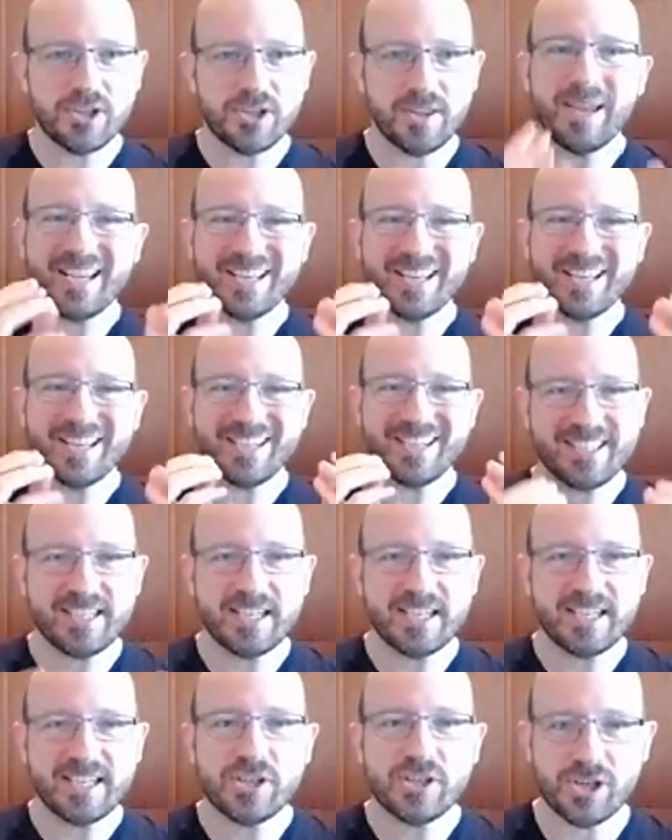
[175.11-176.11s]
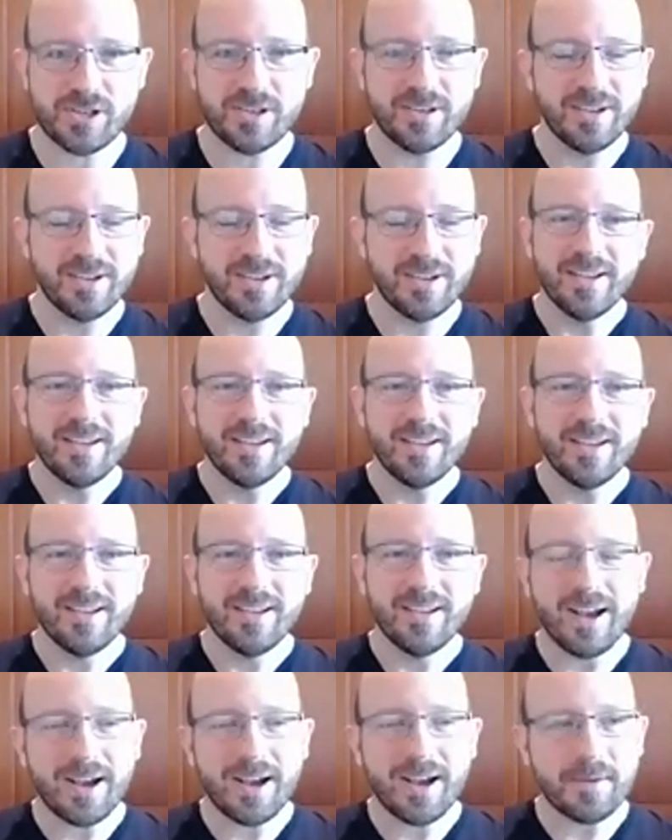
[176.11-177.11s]
They make a distinction,
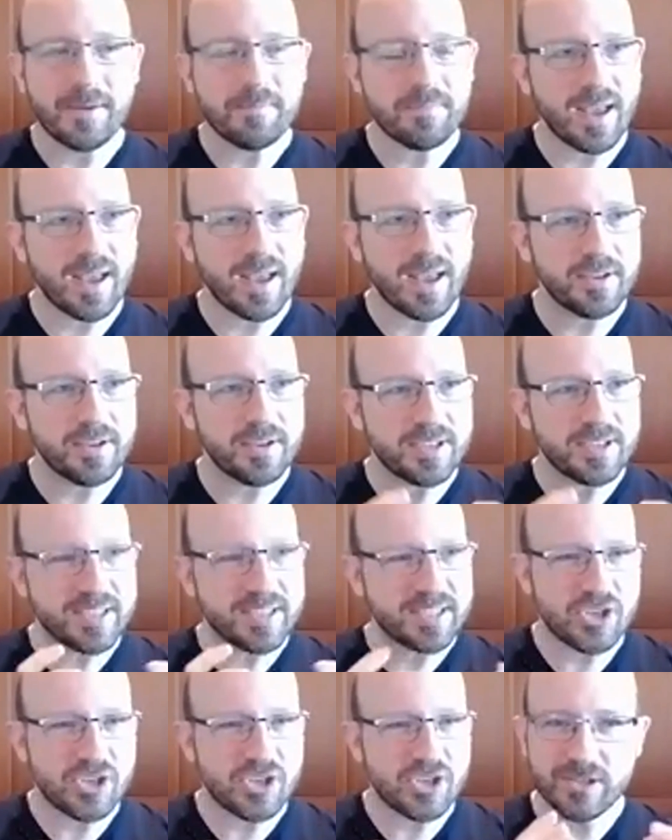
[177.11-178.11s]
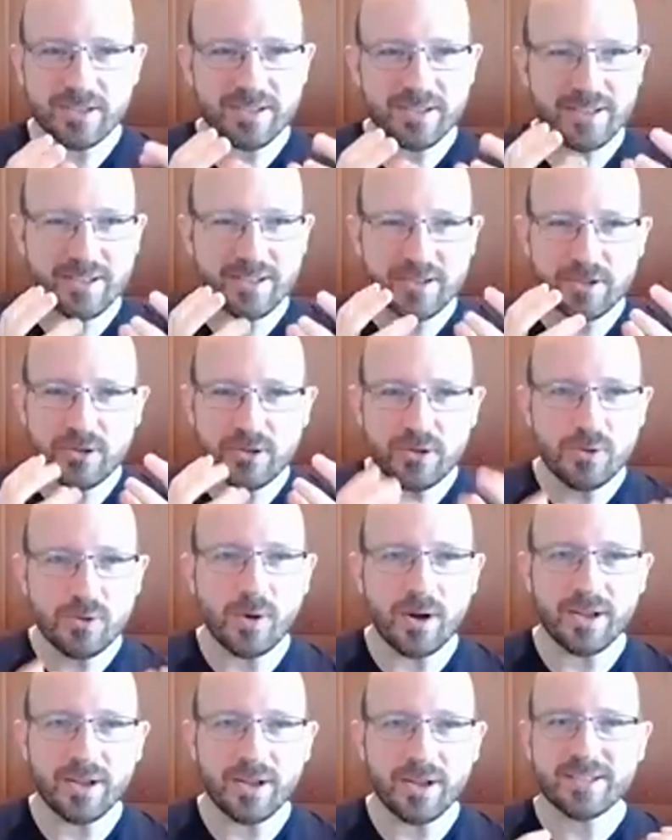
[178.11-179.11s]
and the distinction is
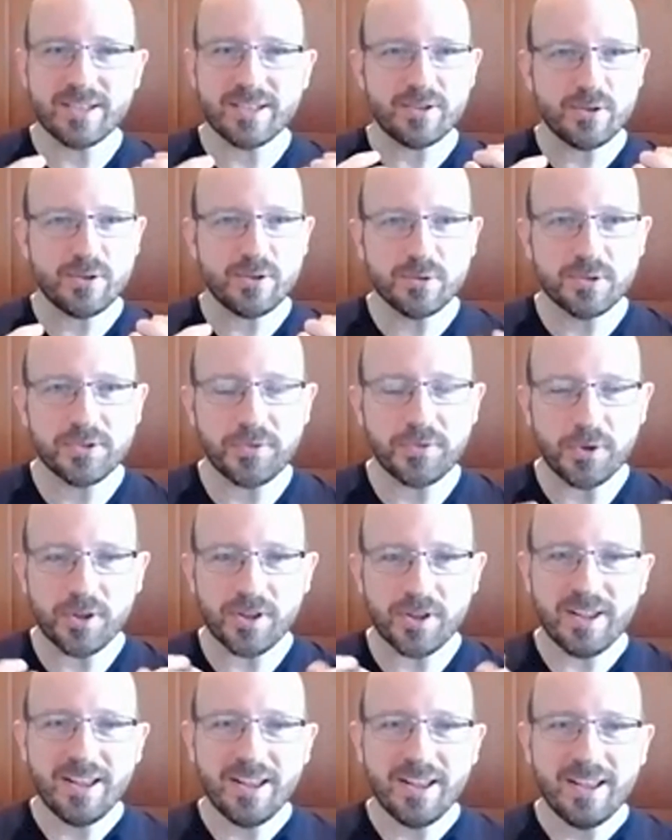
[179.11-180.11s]
nuanced and useful.